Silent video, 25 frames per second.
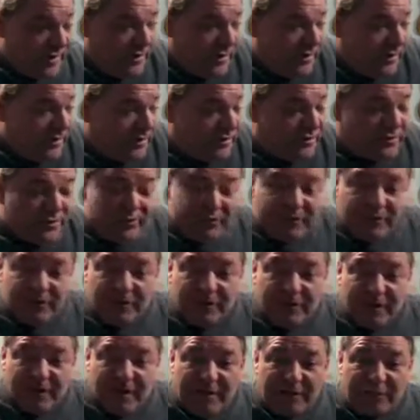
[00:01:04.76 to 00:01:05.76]
it takes
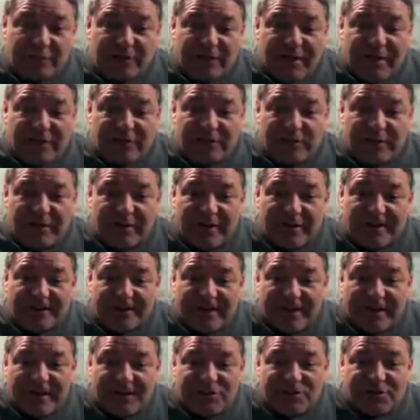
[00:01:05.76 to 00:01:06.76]
all that tension off
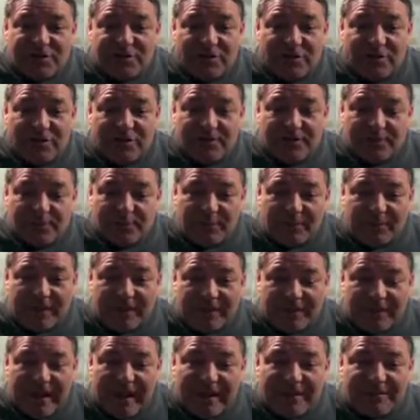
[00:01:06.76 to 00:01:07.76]
that the headstock's
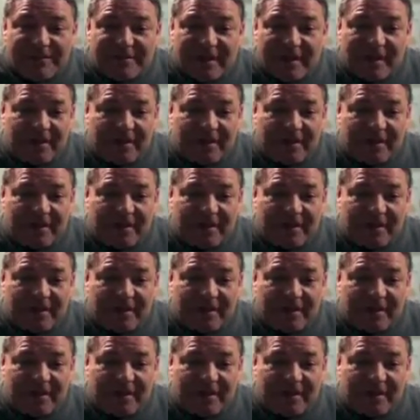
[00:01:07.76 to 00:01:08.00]
causing.